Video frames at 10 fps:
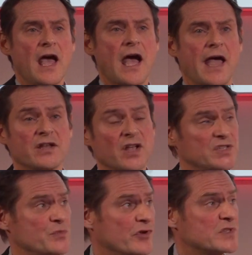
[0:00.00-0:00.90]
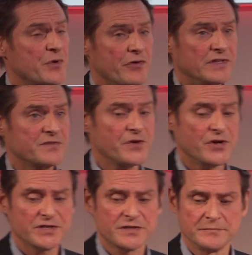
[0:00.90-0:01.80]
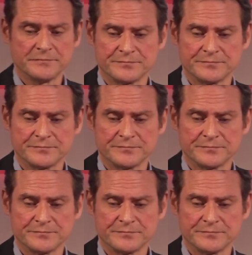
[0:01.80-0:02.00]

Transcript: and customer experience first.